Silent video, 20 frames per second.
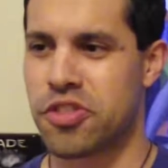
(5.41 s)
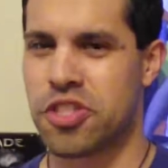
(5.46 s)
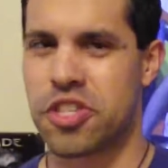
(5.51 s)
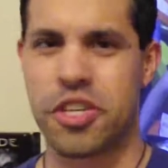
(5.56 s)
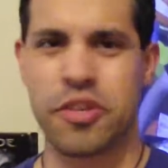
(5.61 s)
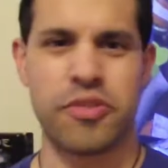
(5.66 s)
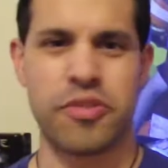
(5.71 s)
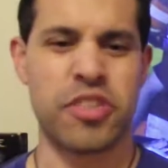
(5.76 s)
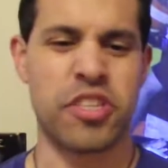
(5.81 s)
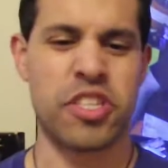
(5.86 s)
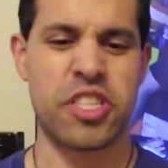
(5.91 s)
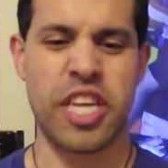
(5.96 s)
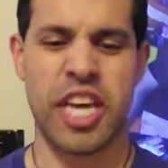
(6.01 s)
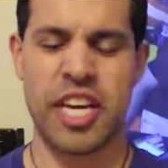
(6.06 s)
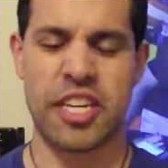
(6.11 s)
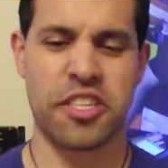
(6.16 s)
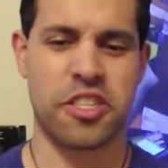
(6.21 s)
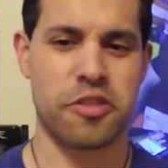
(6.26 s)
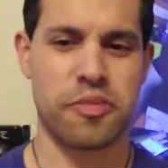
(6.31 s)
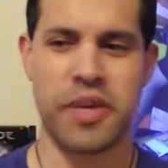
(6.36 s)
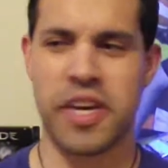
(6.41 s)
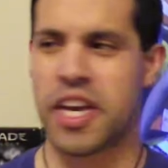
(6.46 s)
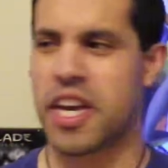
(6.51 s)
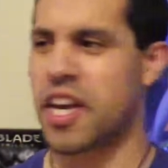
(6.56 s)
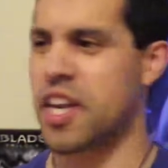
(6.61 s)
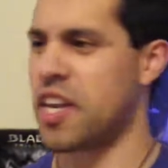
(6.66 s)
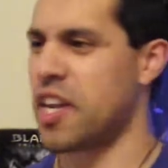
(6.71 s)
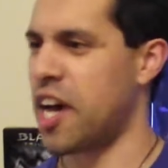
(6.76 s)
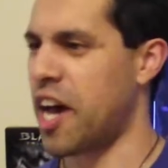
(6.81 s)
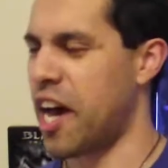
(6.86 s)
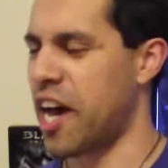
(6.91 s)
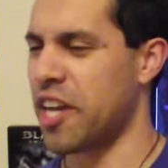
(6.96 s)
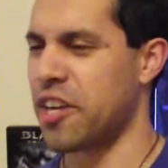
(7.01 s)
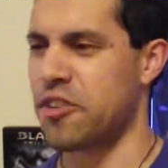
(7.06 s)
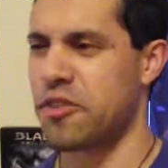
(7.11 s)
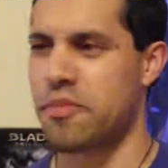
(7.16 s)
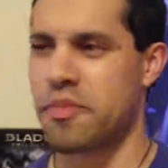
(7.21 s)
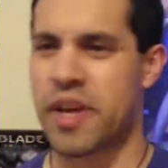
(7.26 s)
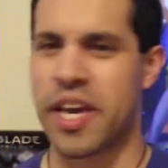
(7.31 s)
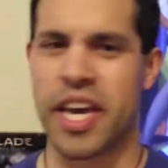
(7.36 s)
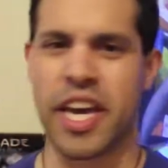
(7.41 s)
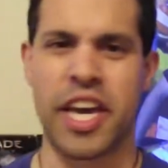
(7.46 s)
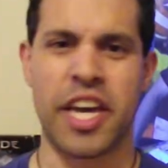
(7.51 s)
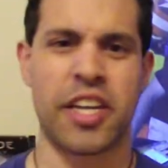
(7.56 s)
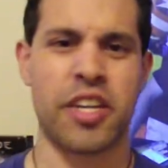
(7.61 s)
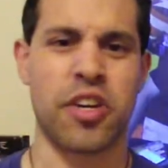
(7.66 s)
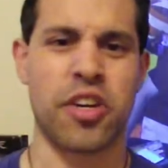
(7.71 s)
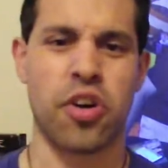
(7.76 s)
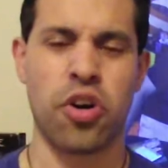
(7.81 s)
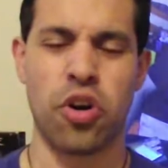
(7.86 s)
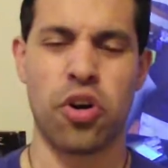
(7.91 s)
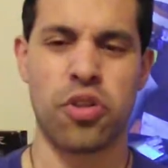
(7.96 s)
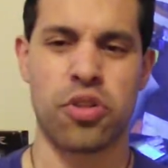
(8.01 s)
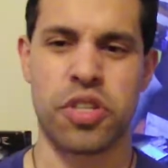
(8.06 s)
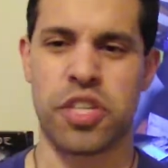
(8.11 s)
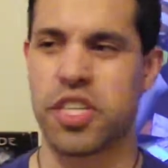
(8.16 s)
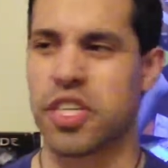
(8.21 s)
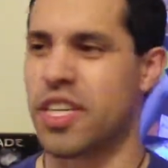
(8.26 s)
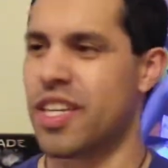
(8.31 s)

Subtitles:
series, X-Men, Iron Man, Hulk,